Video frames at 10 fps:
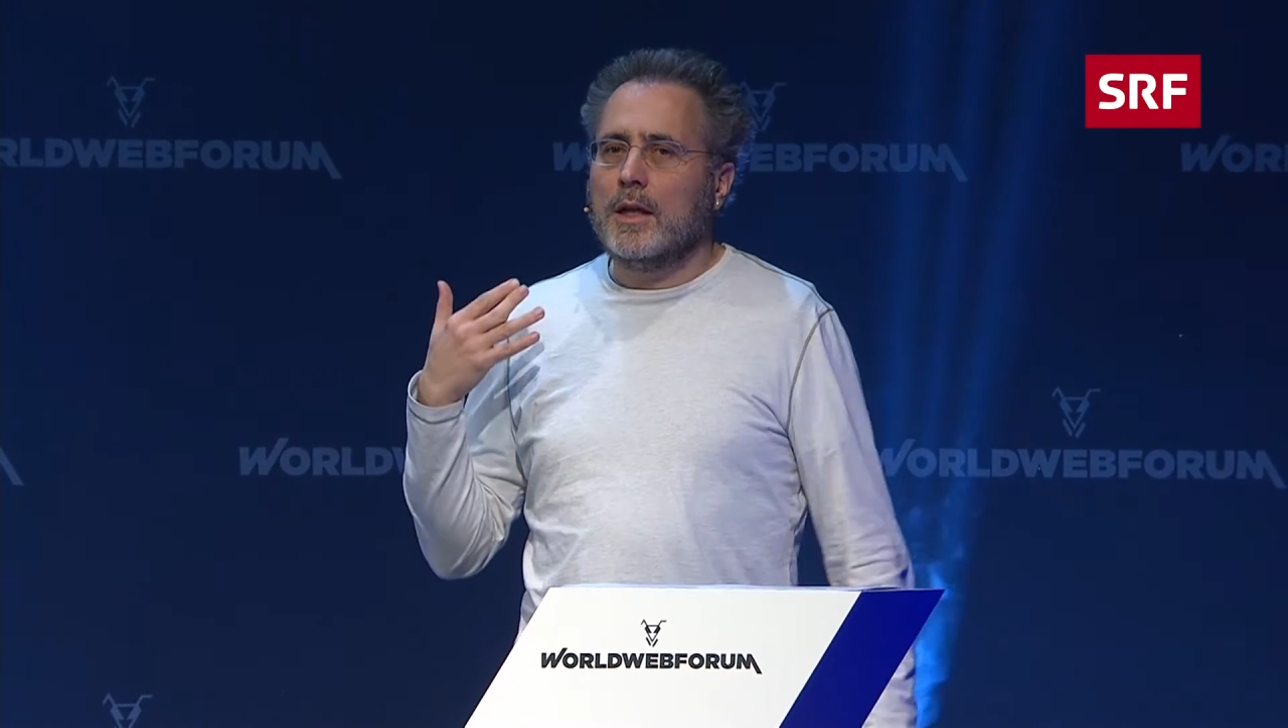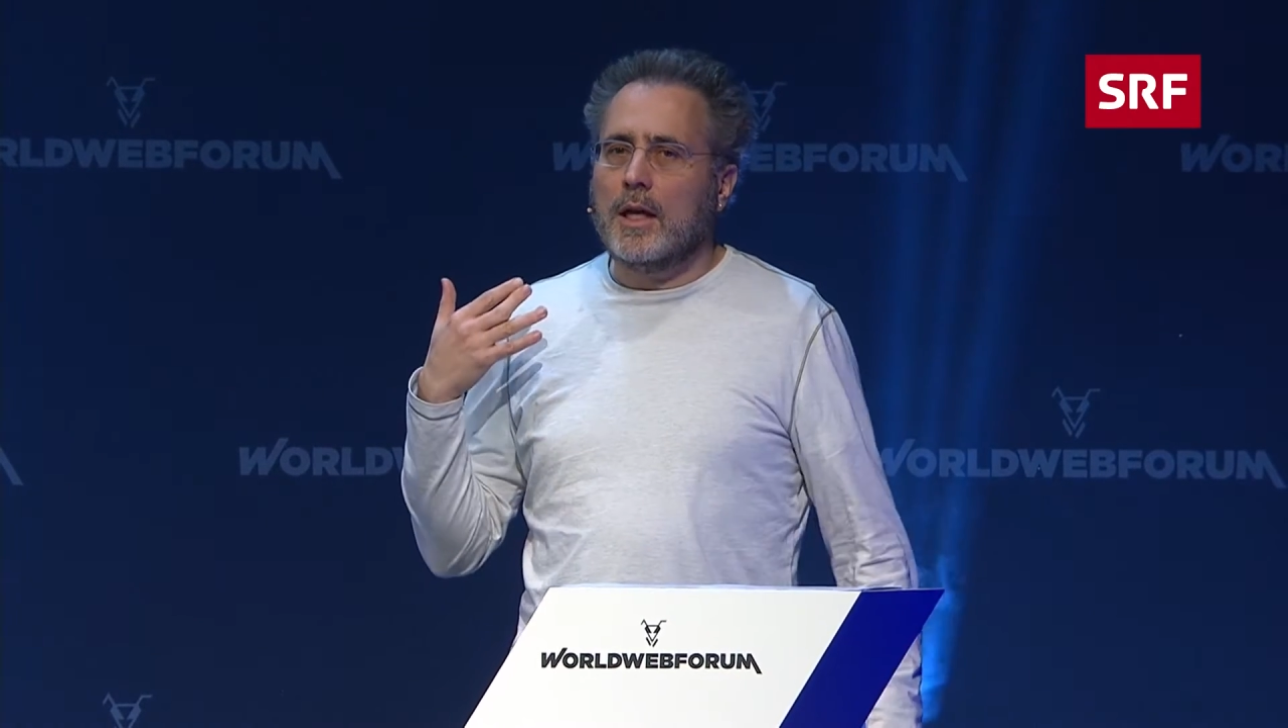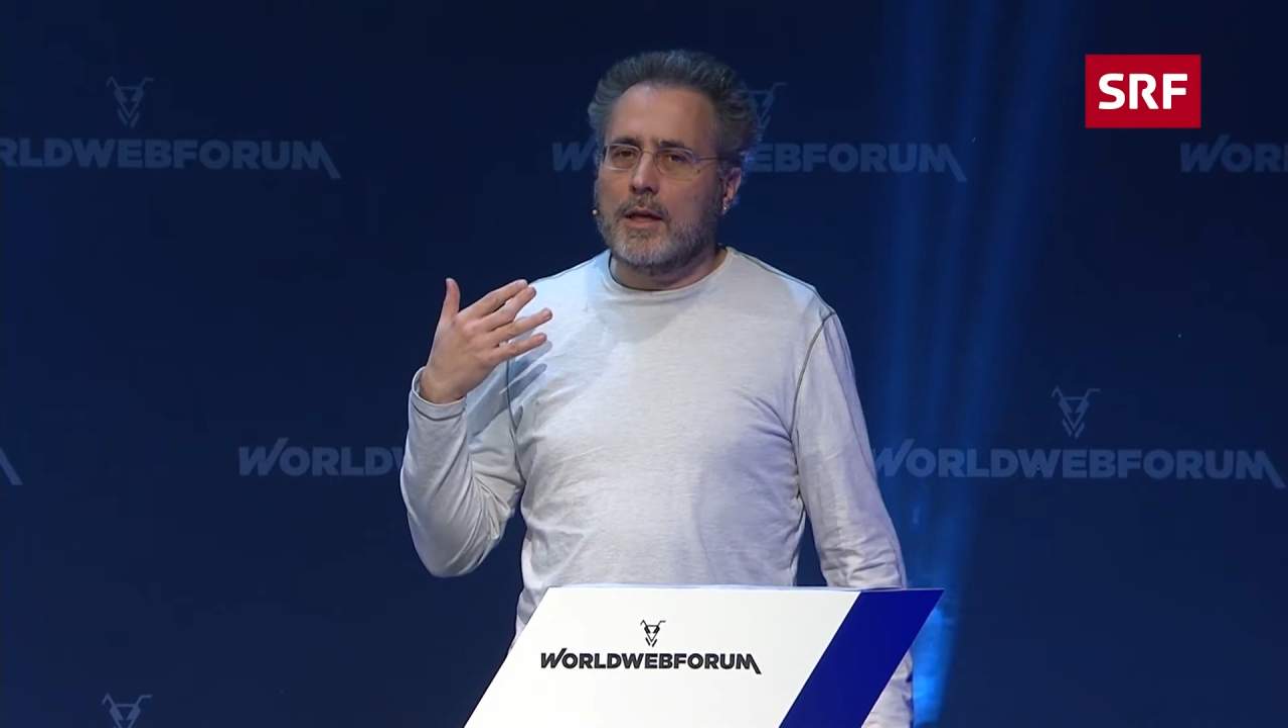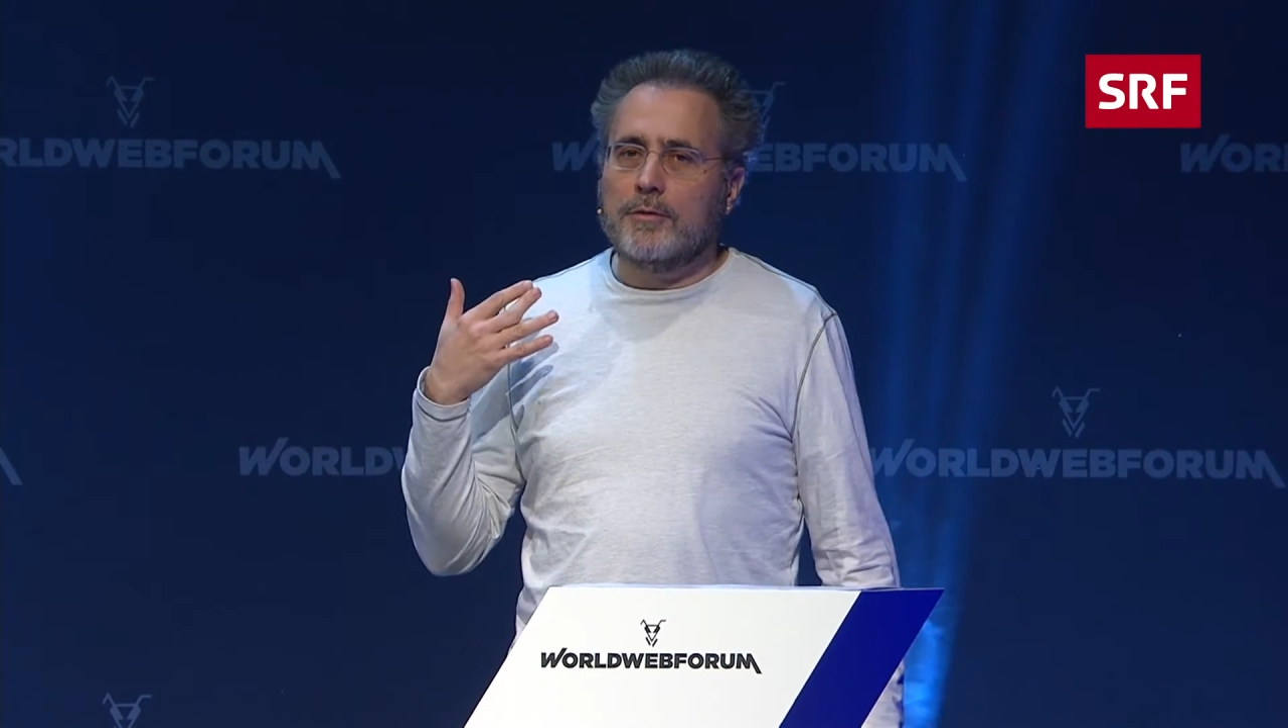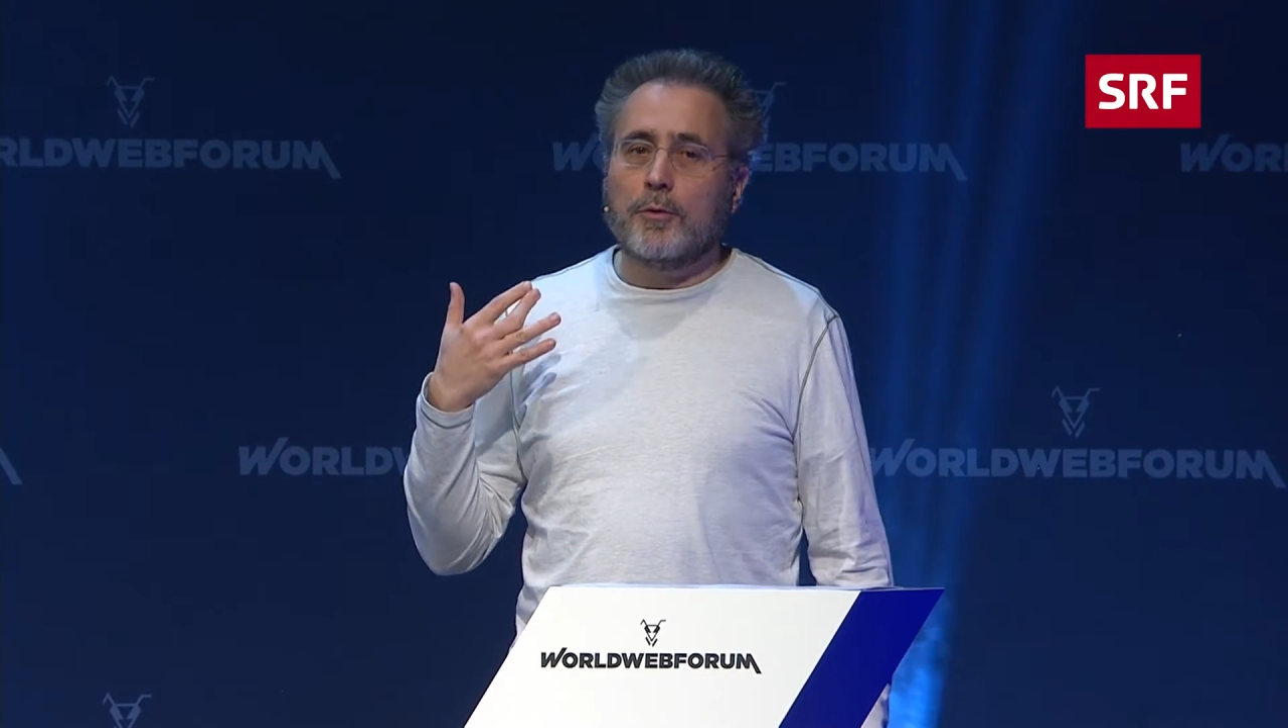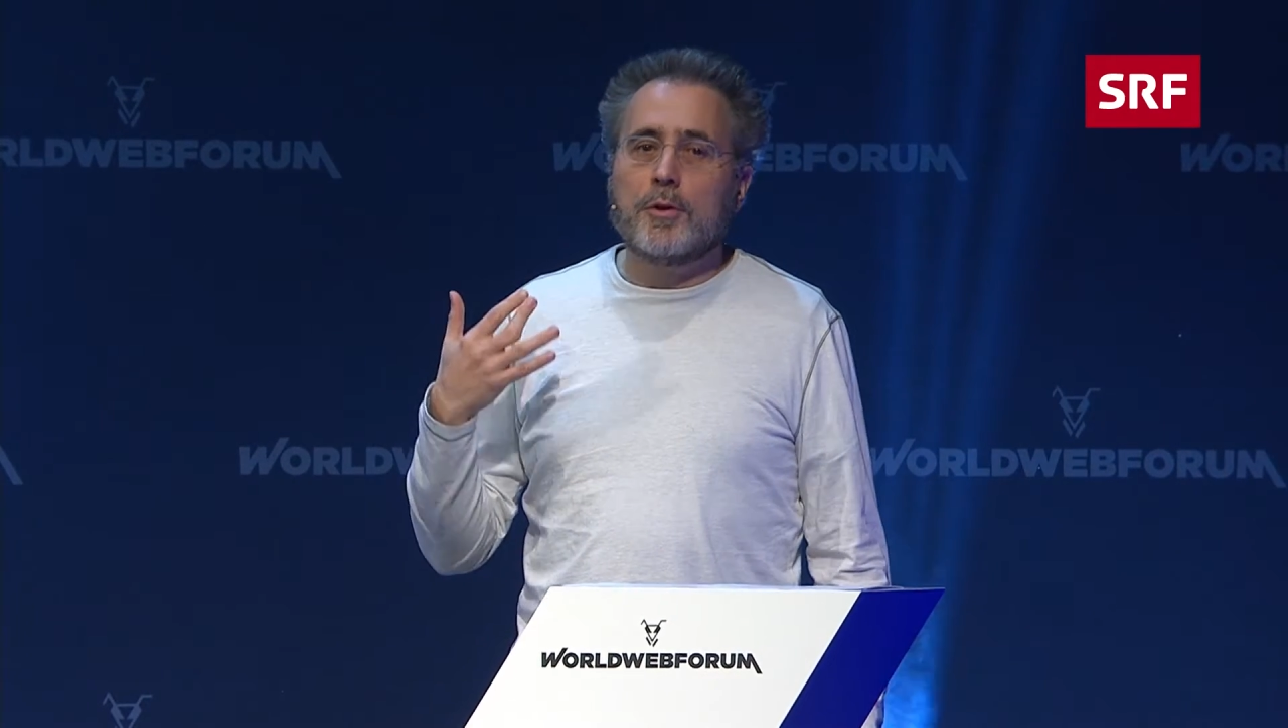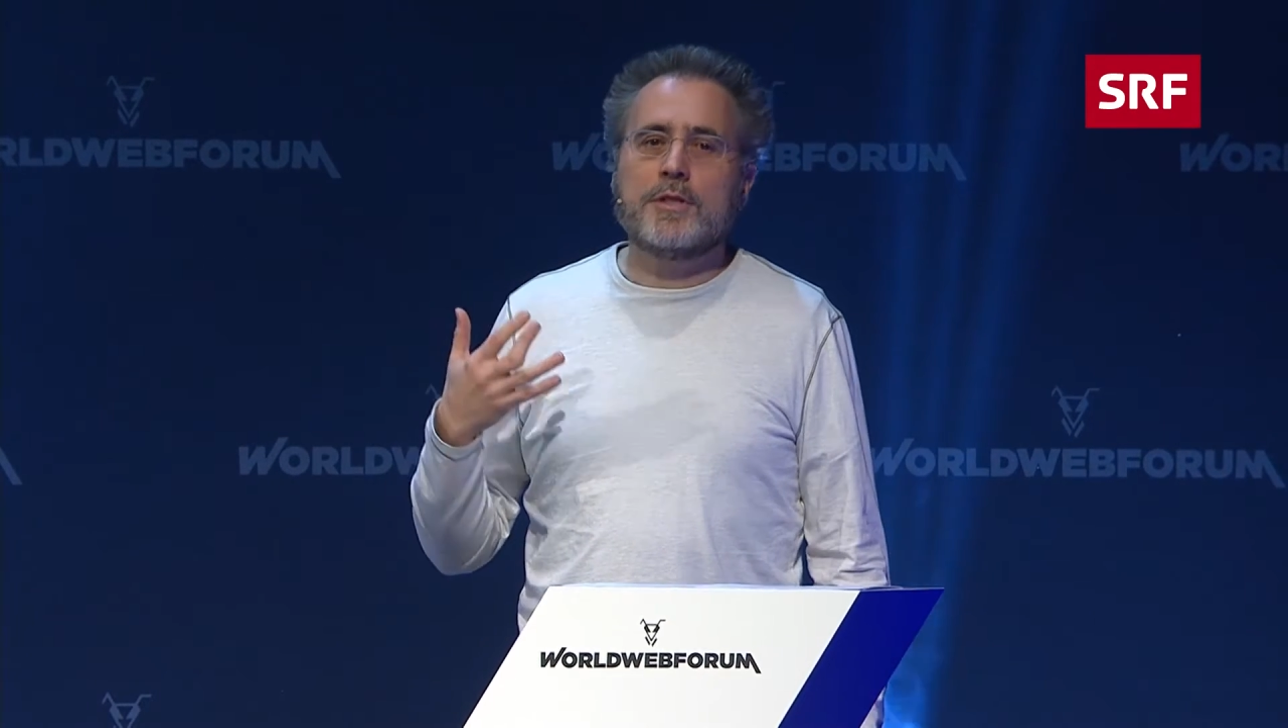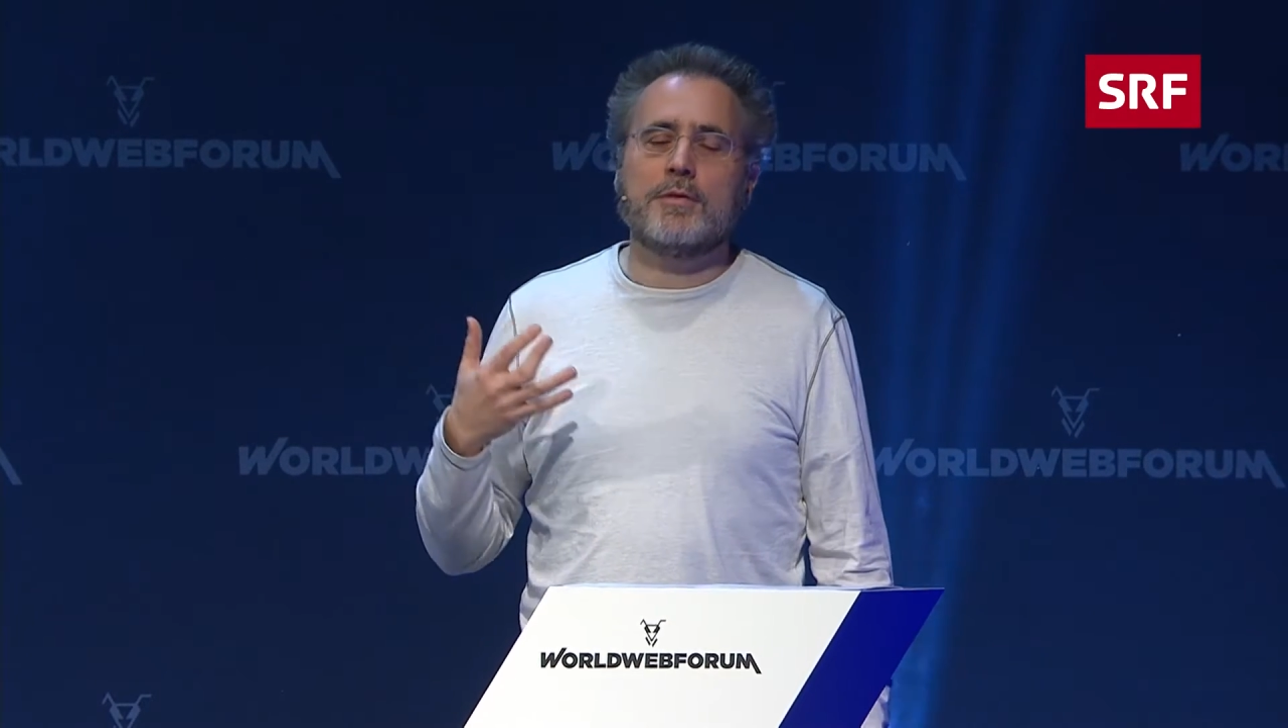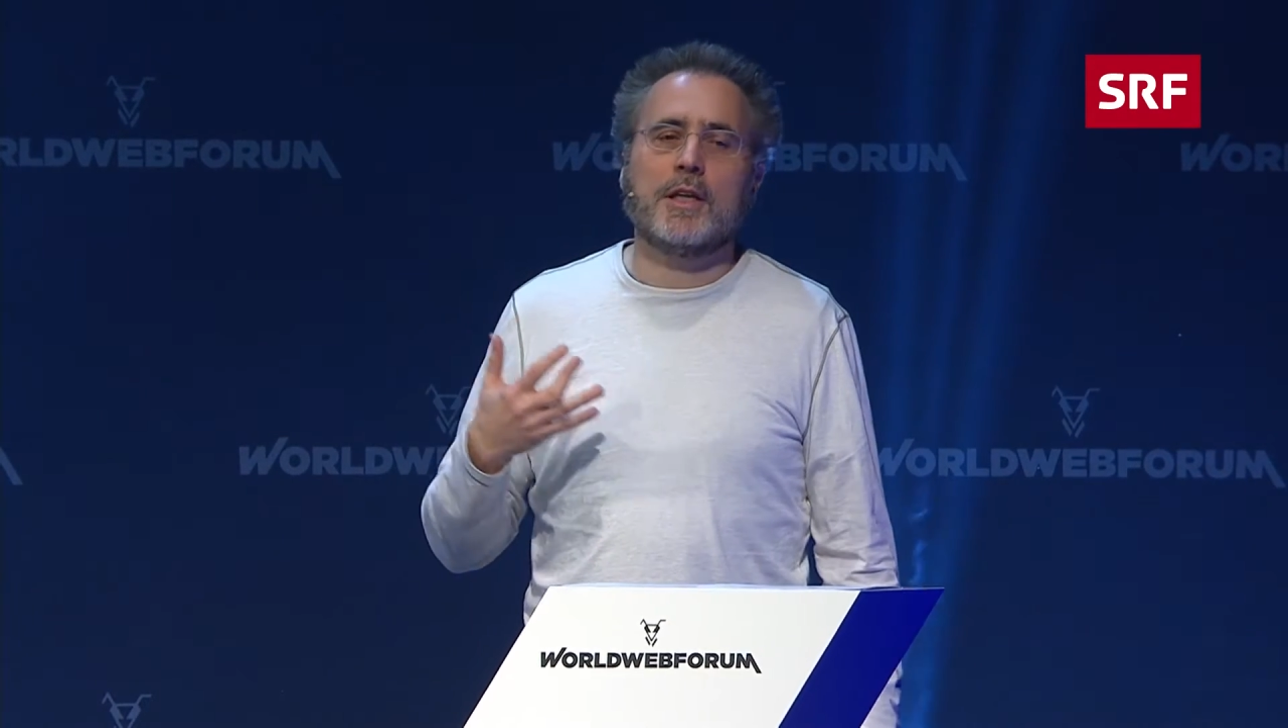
uh, voice